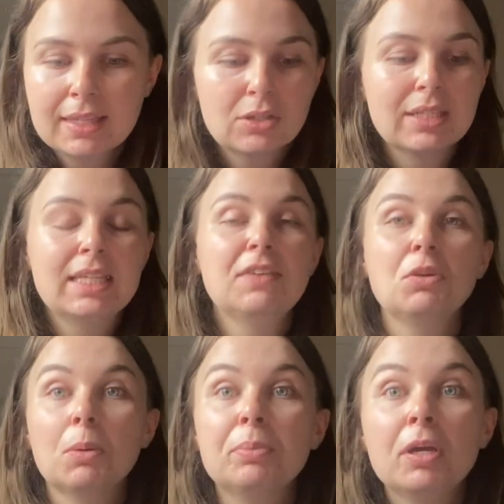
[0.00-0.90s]
They're going to give
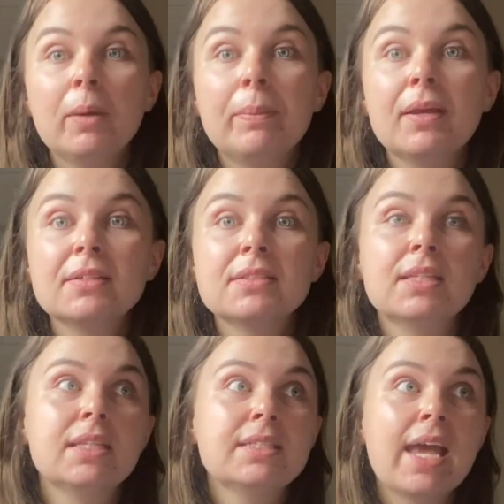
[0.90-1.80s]
you a purpose
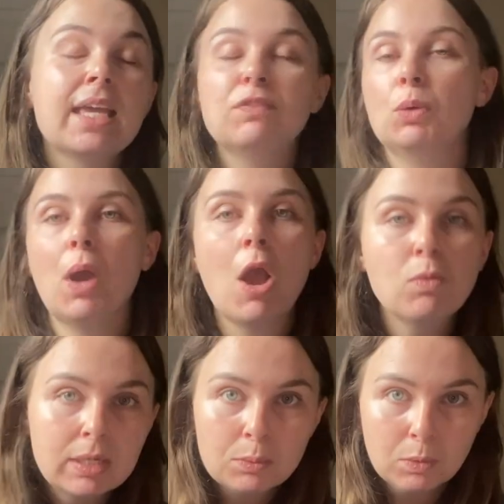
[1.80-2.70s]
to the day. If you
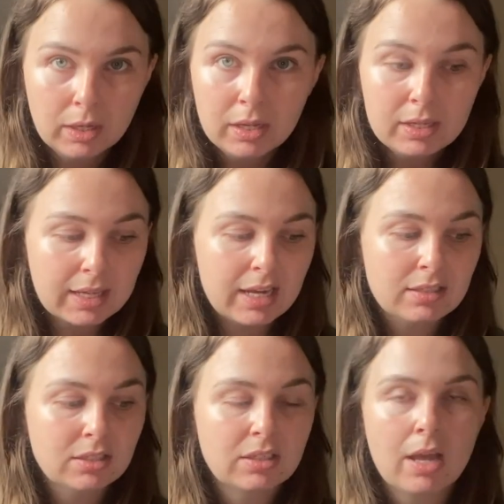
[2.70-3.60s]
only work
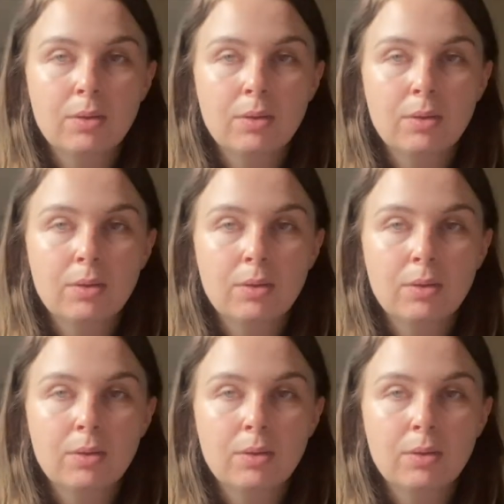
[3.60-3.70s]
and,